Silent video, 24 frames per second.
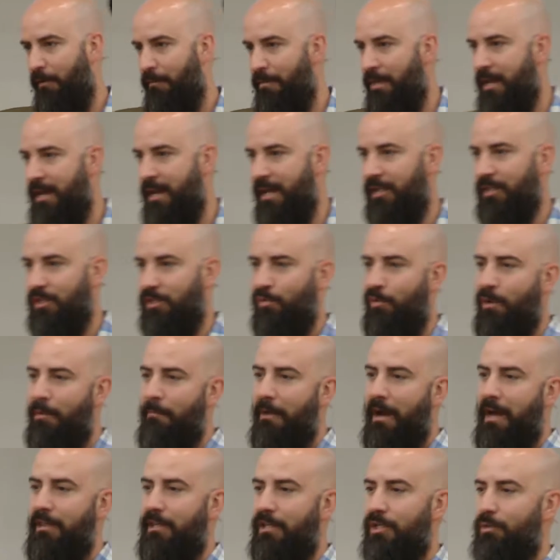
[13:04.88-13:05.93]
from the next one
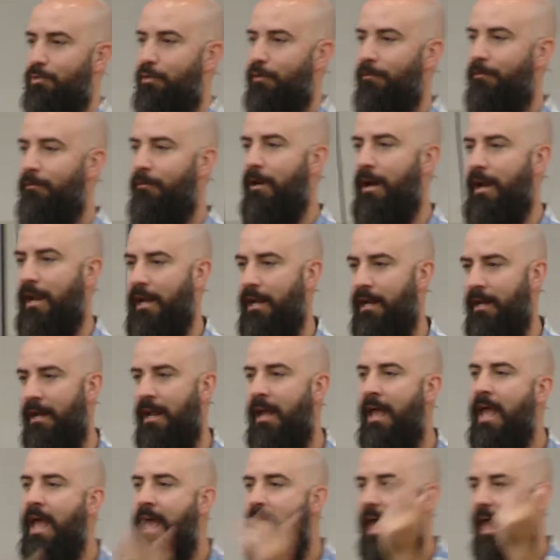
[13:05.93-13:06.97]
by this refrain.
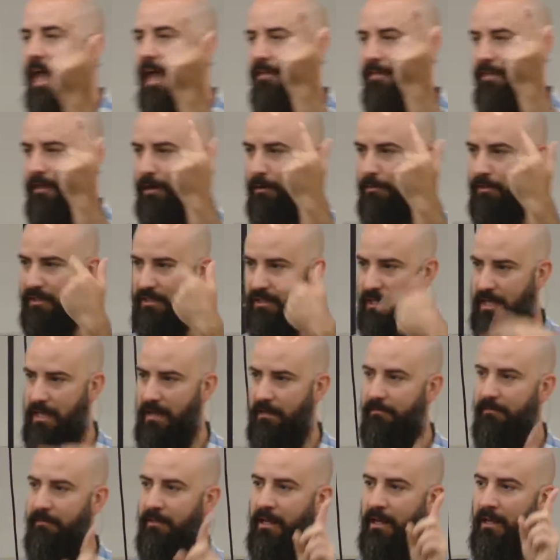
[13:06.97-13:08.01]
And there was
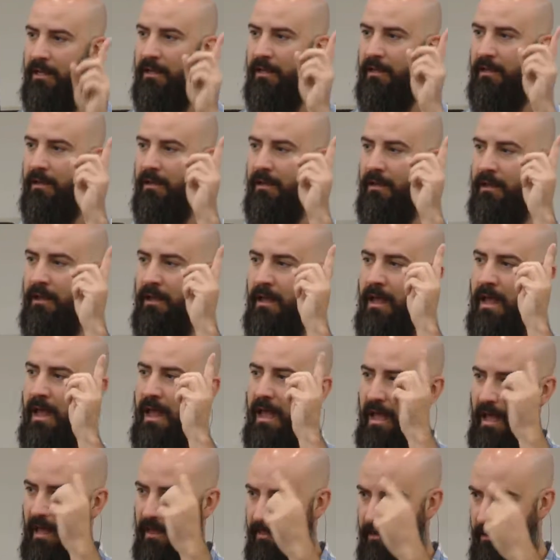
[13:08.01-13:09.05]
evening,
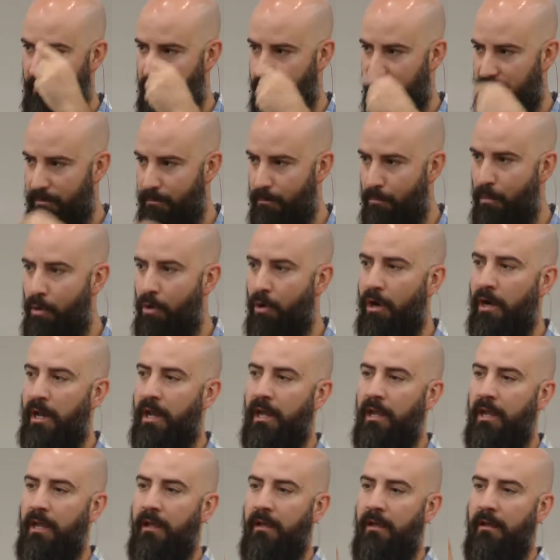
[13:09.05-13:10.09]
and there was
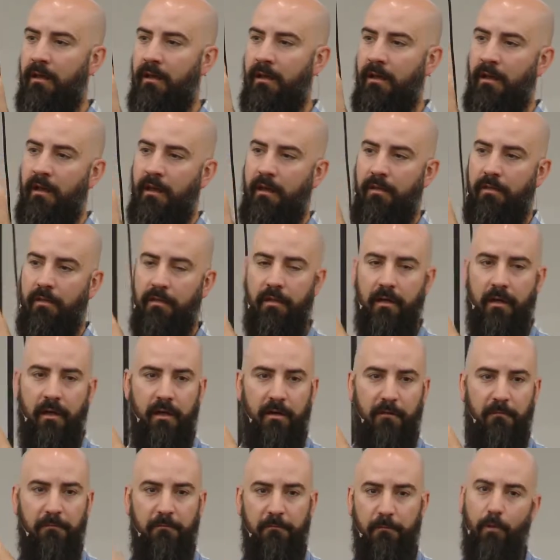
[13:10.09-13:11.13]
morning
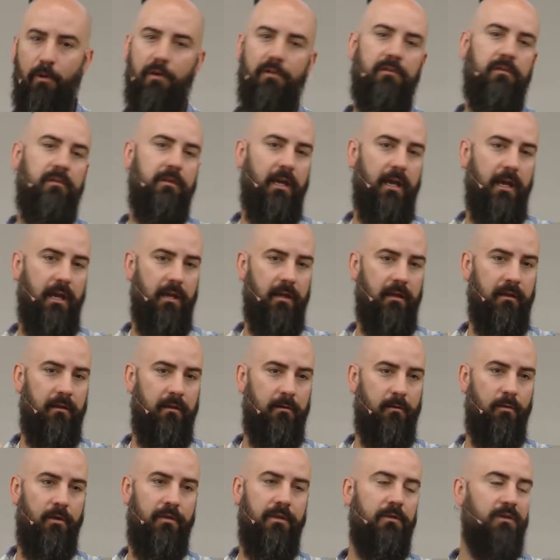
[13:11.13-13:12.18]
the fourth day.
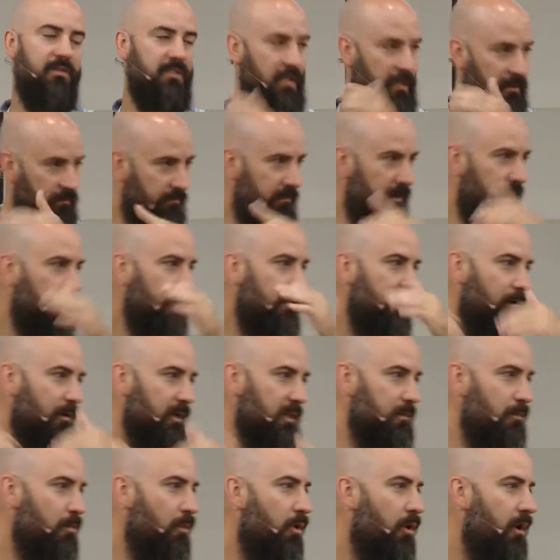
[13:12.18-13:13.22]
Or there was evening, there
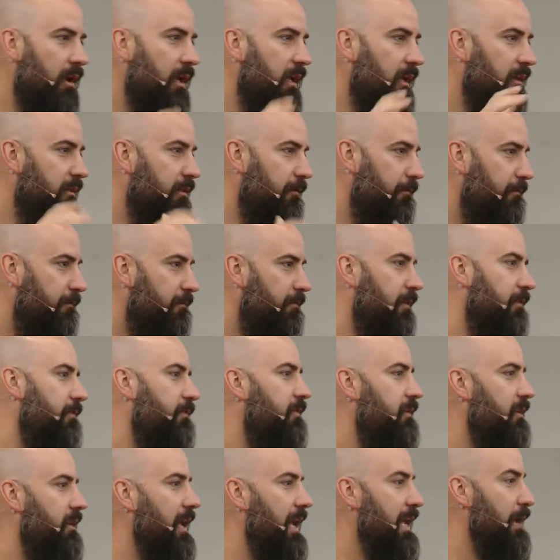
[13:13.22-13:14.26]
was morning the
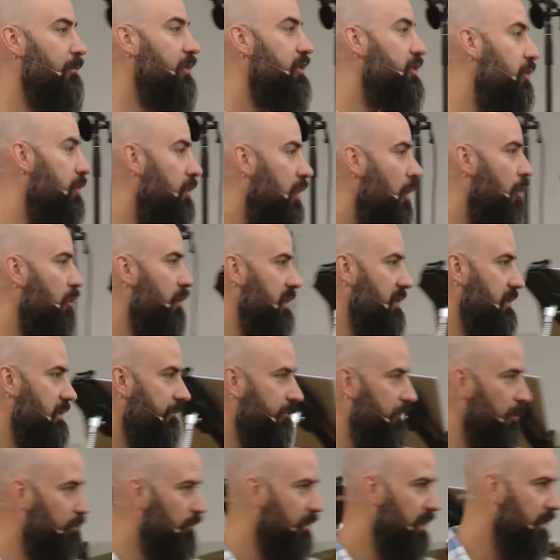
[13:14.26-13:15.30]
fifth day. And what you notice
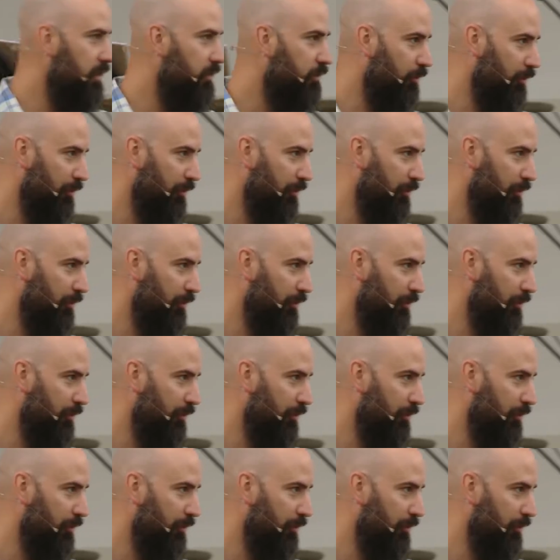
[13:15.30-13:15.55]
if you read